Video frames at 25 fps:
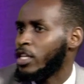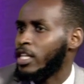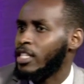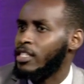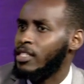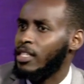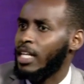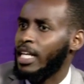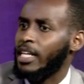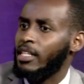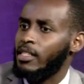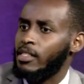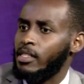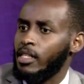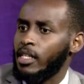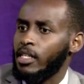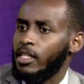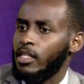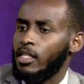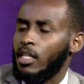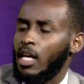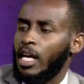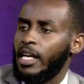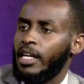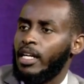It's like
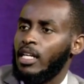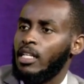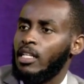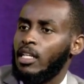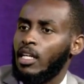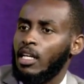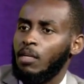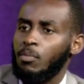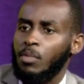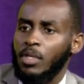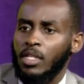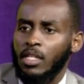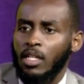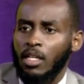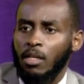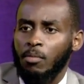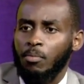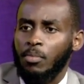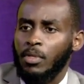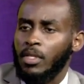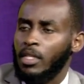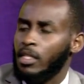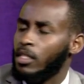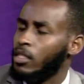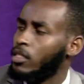saying, I can come and
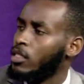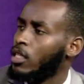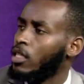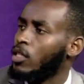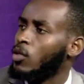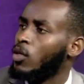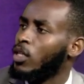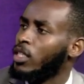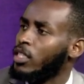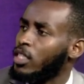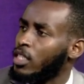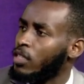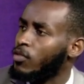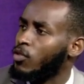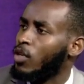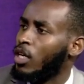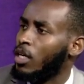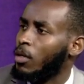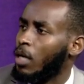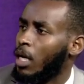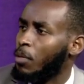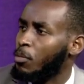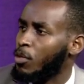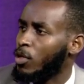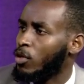campaign and tell you I'll give
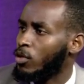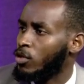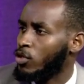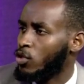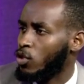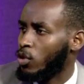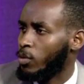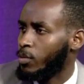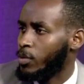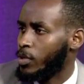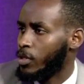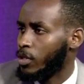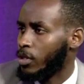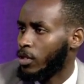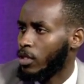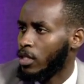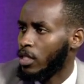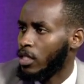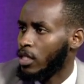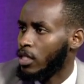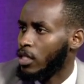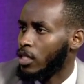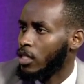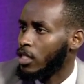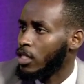you a million jobs.
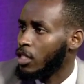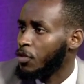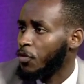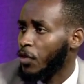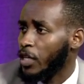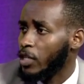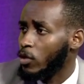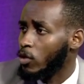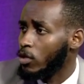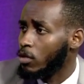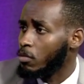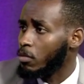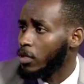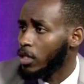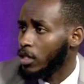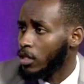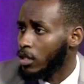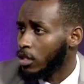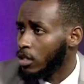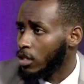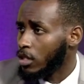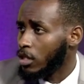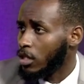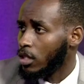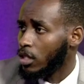If I don't
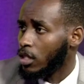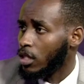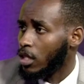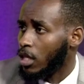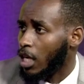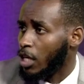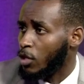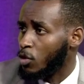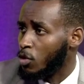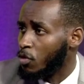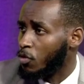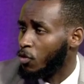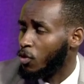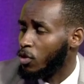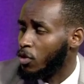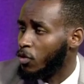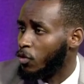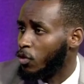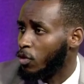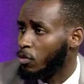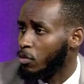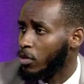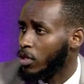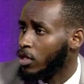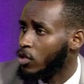mean it and you vote
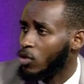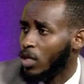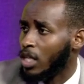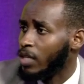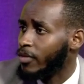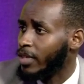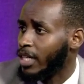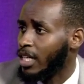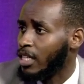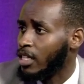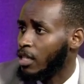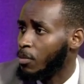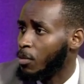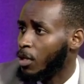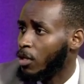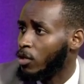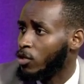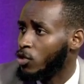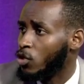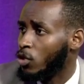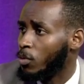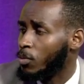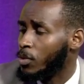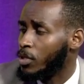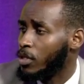for me, you'll never get the
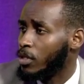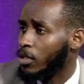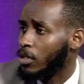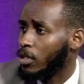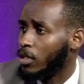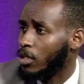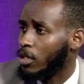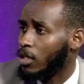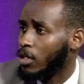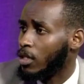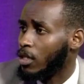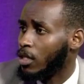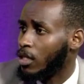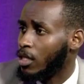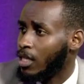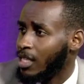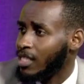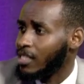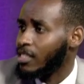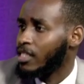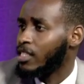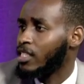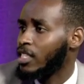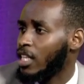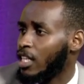million jobs.
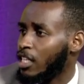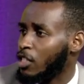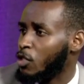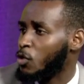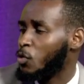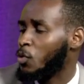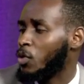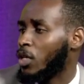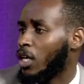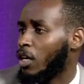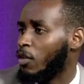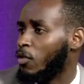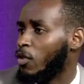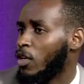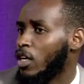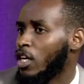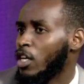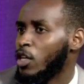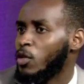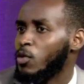That's the challenge we have.